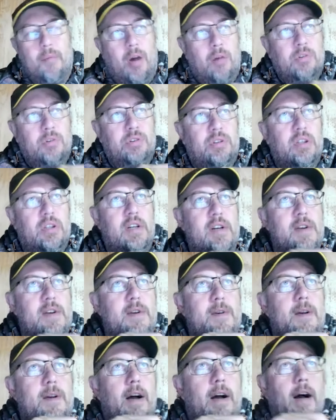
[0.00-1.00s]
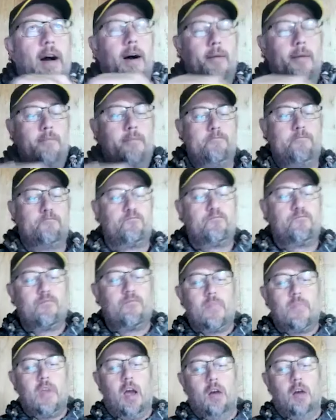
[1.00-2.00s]
I
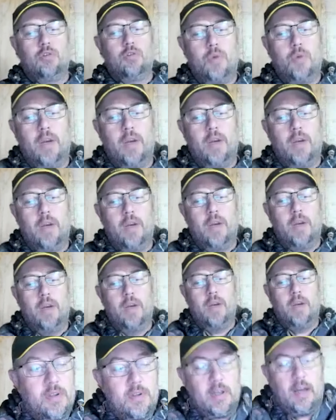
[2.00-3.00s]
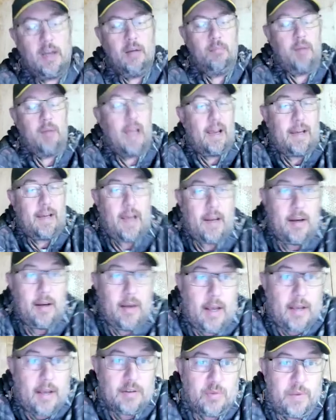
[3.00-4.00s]
was really impressed with Blackadder
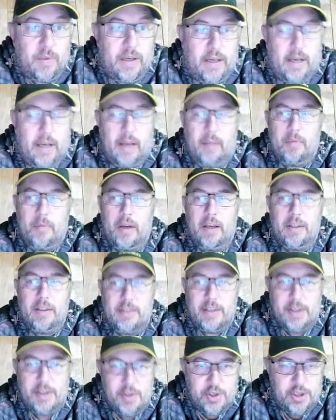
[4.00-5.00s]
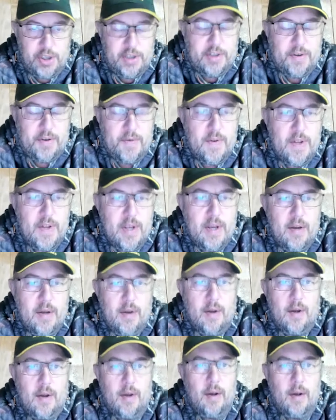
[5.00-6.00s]
last weekend, but he's injured.
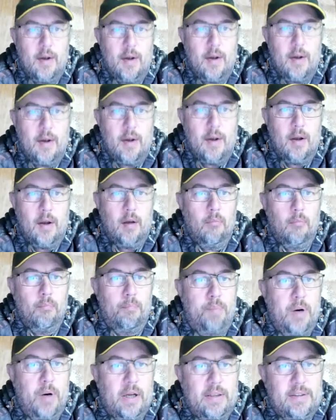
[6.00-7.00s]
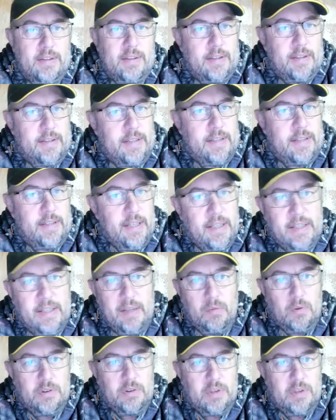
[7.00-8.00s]
But
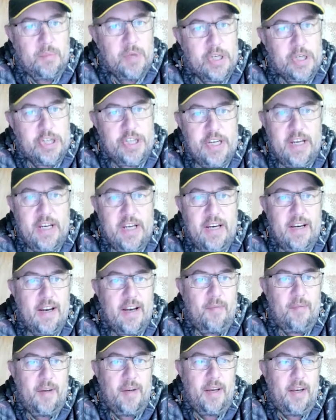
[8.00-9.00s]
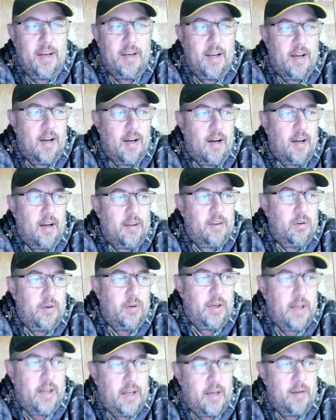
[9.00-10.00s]
Satiti was a machine. I mean, I
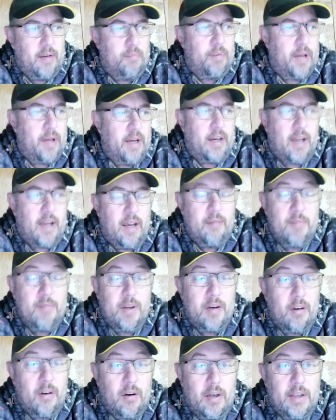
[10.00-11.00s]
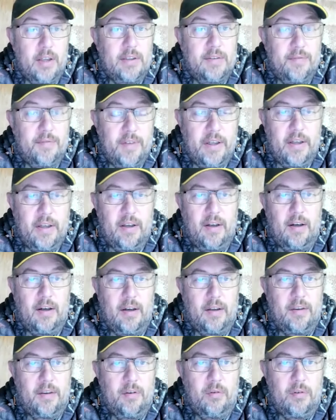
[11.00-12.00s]
thought he had a better game than Ardie Sevilla. I
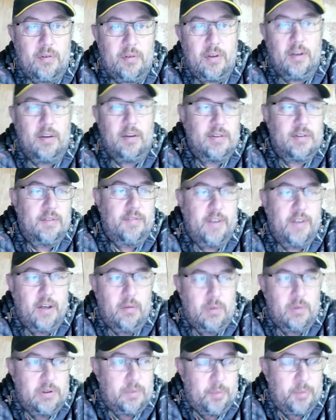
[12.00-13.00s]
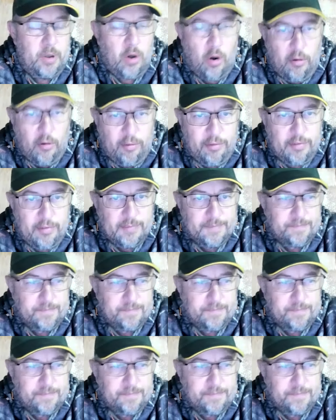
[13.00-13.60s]
thought Sevilla was a bit off.